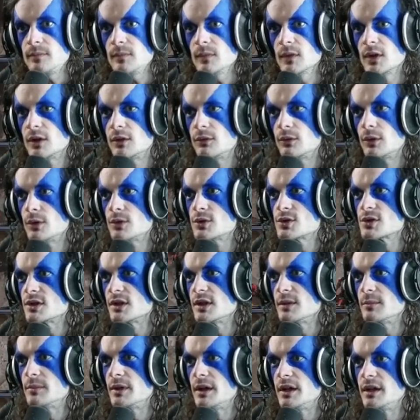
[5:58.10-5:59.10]
Roach Ling
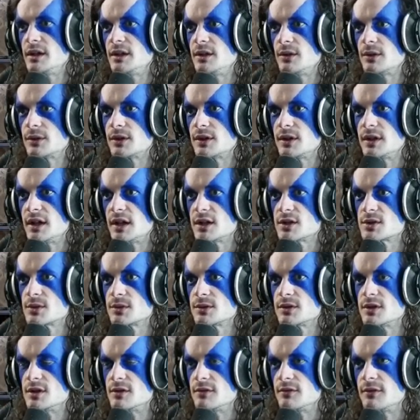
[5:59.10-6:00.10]
Bane here at the natural
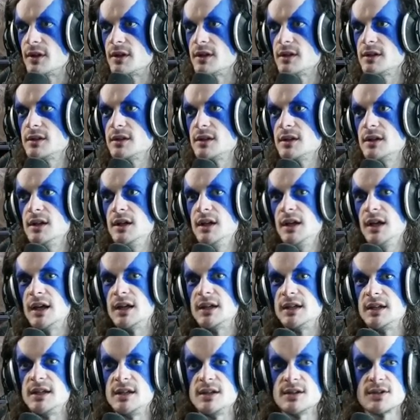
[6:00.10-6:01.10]
to defend. And
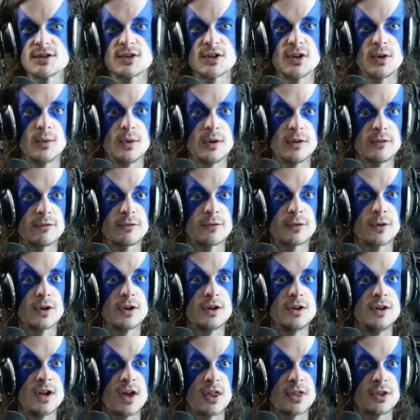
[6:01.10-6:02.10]
he is going for
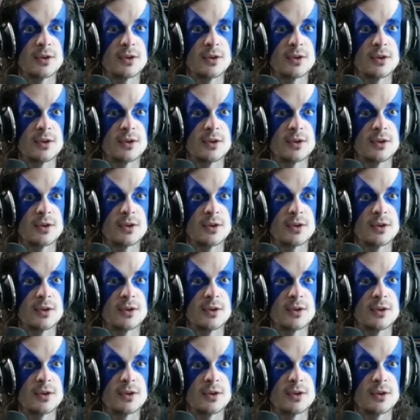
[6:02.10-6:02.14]
another